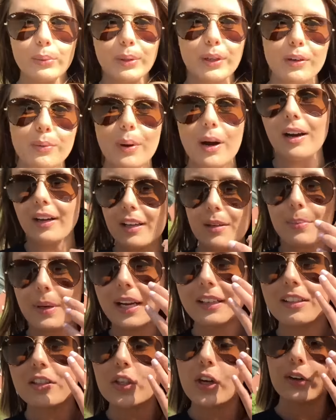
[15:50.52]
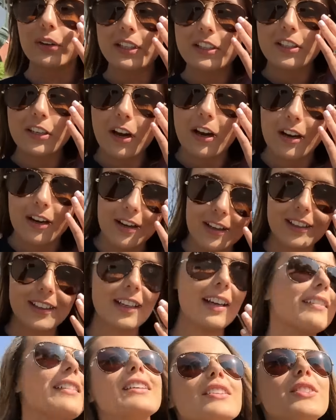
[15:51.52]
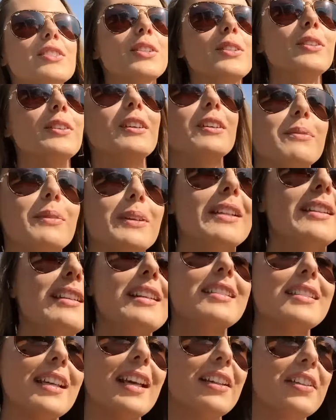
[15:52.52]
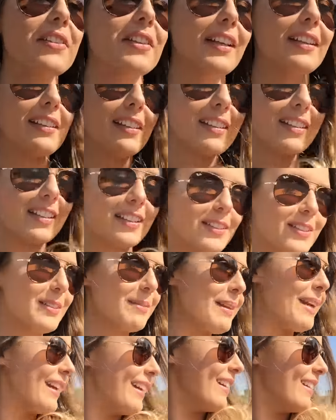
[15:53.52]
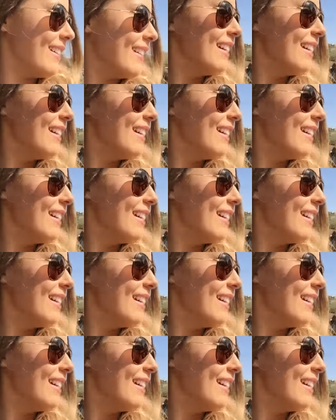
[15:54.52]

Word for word: So we were walking back to Toni's car and these two girls, what did they say? They're like, excuse me.